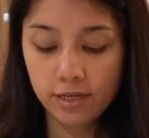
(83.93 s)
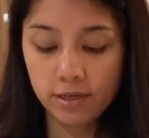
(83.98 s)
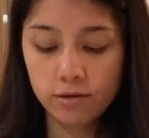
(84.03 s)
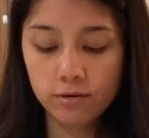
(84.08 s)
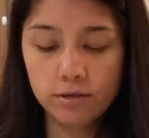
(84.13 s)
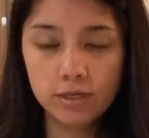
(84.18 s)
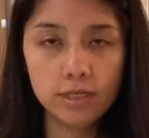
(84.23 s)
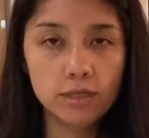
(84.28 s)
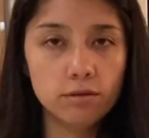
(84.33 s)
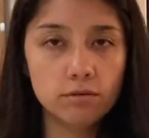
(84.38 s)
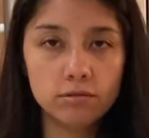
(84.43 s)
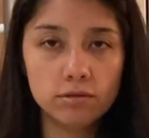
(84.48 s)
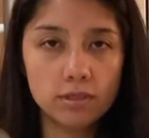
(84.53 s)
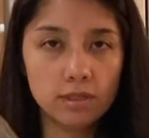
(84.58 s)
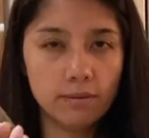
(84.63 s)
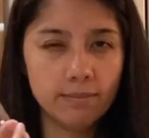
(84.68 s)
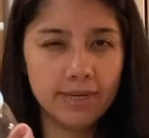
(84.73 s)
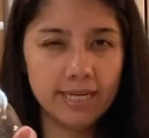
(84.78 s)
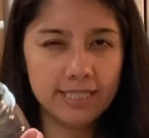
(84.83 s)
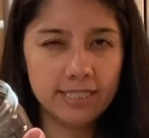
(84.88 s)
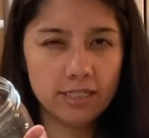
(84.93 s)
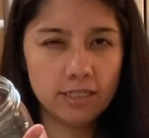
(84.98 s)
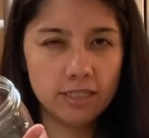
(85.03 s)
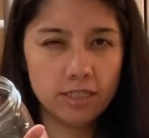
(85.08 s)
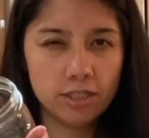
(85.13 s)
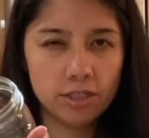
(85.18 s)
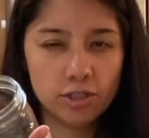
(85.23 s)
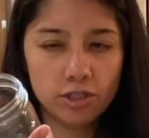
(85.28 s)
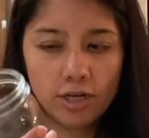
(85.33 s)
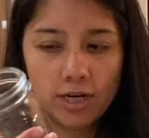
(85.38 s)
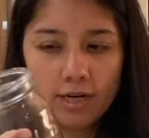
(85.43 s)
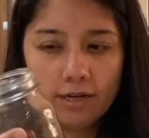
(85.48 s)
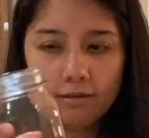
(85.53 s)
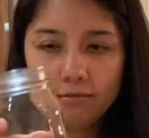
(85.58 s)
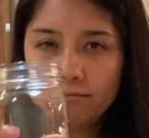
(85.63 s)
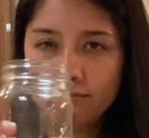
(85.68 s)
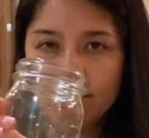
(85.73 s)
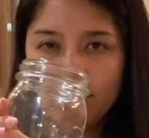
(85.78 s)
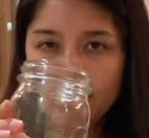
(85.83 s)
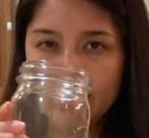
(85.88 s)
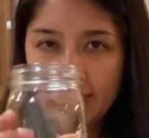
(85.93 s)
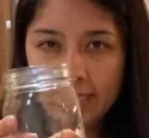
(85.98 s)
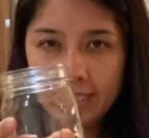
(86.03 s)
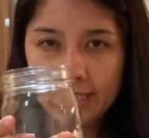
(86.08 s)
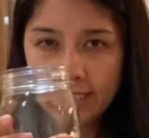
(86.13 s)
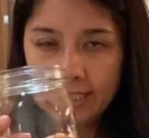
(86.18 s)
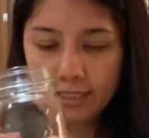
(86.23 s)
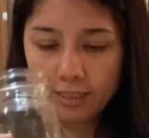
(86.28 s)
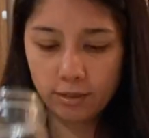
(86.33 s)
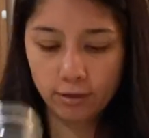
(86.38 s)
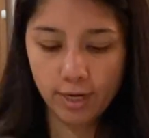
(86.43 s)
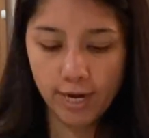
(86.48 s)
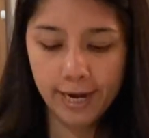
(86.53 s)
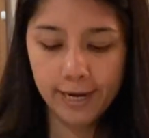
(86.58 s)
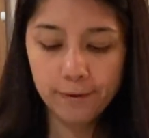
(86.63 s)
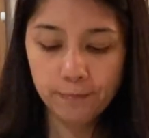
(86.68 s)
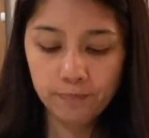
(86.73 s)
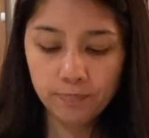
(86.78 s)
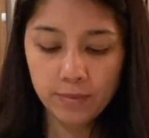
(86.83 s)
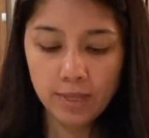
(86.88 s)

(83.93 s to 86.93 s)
you can use a mason jar like this, okay?